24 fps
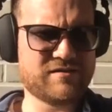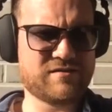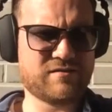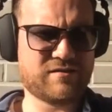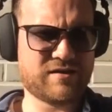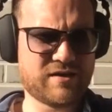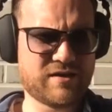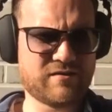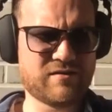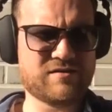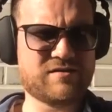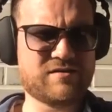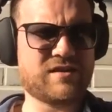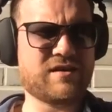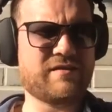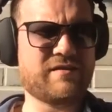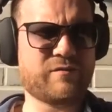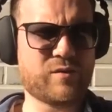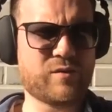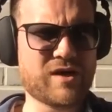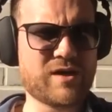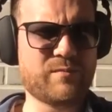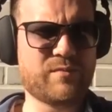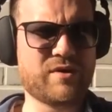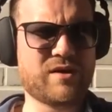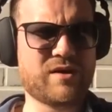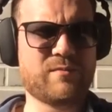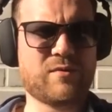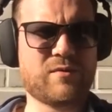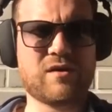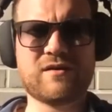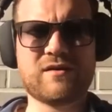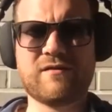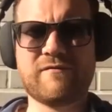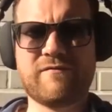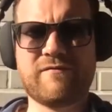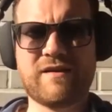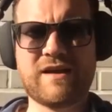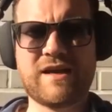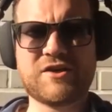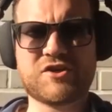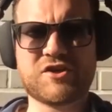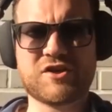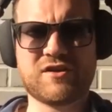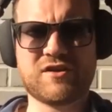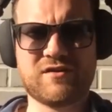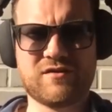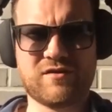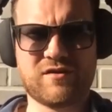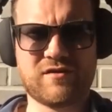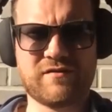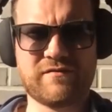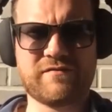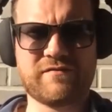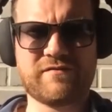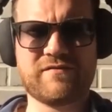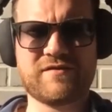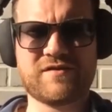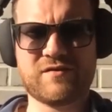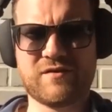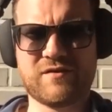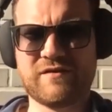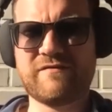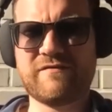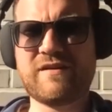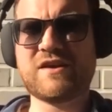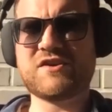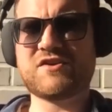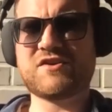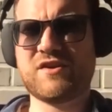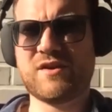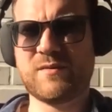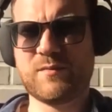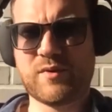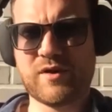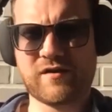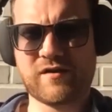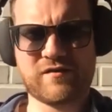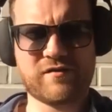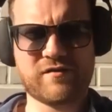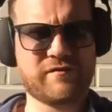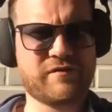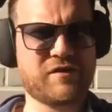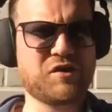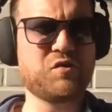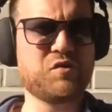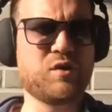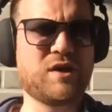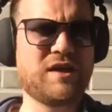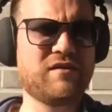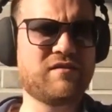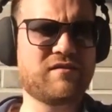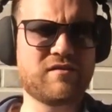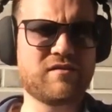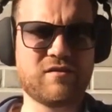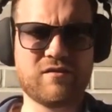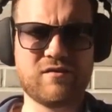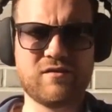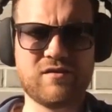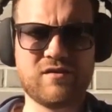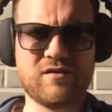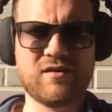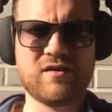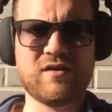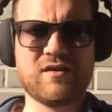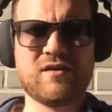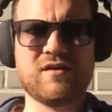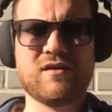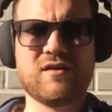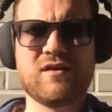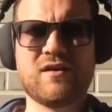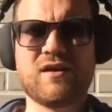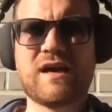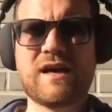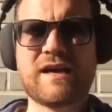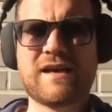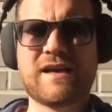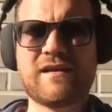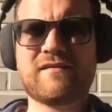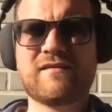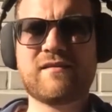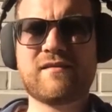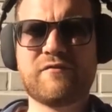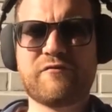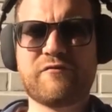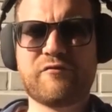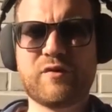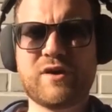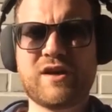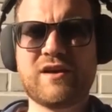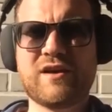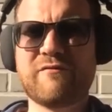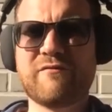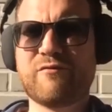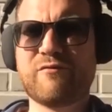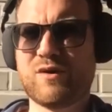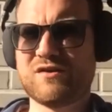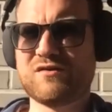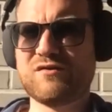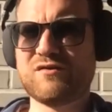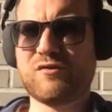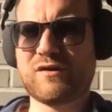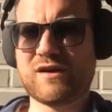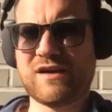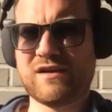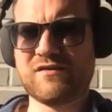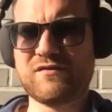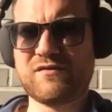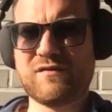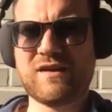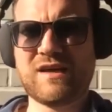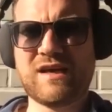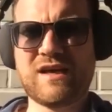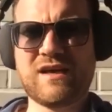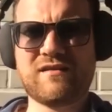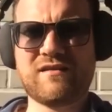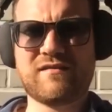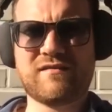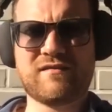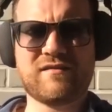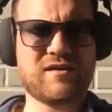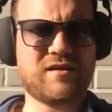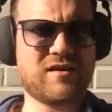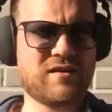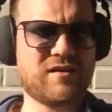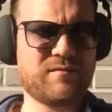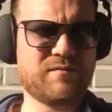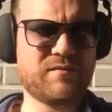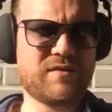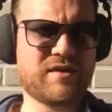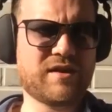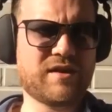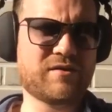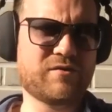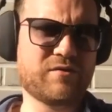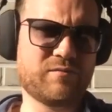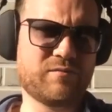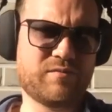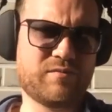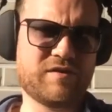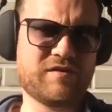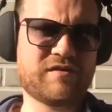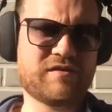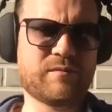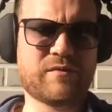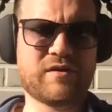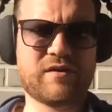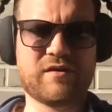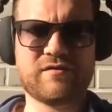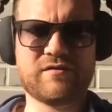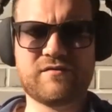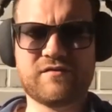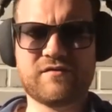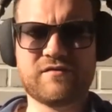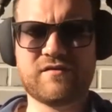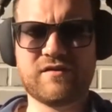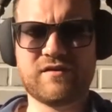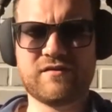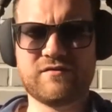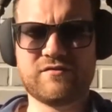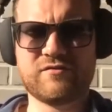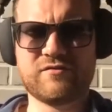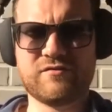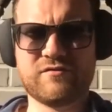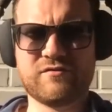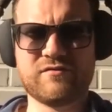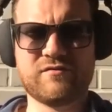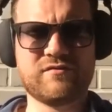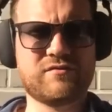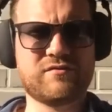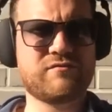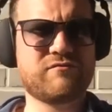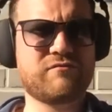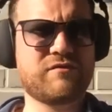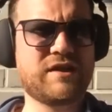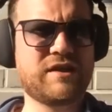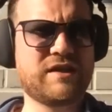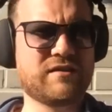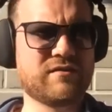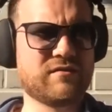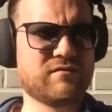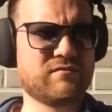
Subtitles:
So they also have quite a bit about inflationary impacts of QE. So I guess if we want to look into that, that could be something interesting to read.